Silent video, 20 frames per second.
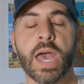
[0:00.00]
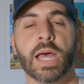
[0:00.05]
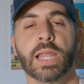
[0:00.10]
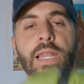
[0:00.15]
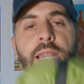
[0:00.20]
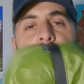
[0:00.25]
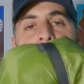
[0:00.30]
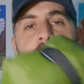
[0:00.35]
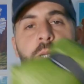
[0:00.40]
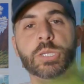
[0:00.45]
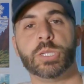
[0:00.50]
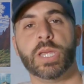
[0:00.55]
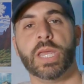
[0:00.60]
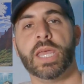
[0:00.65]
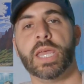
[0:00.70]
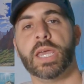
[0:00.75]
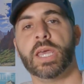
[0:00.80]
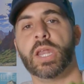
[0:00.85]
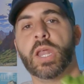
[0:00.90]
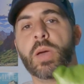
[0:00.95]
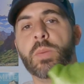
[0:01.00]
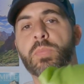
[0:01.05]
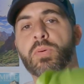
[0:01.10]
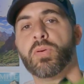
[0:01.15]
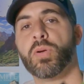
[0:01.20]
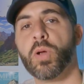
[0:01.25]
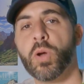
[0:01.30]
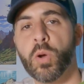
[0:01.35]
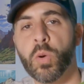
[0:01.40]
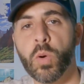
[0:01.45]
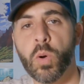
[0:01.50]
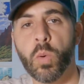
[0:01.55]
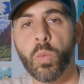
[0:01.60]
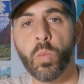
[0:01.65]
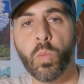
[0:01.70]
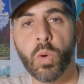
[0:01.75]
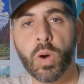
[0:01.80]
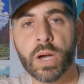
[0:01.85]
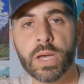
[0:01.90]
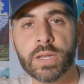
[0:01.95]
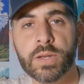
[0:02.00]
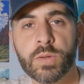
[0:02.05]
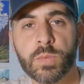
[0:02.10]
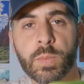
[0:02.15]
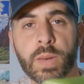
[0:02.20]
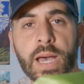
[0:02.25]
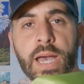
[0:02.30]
Lanshan Pro 1